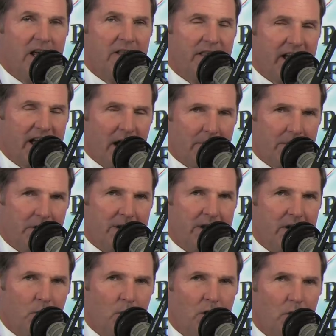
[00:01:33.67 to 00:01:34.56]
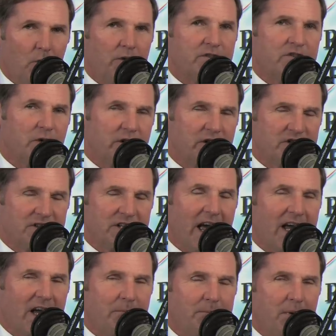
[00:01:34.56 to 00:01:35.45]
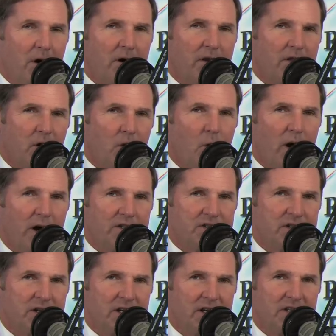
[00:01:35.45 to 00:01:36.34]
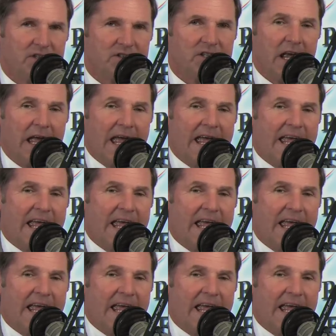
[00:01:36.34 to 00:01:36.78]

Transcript: They got plenty to work with. So the second part of the question is,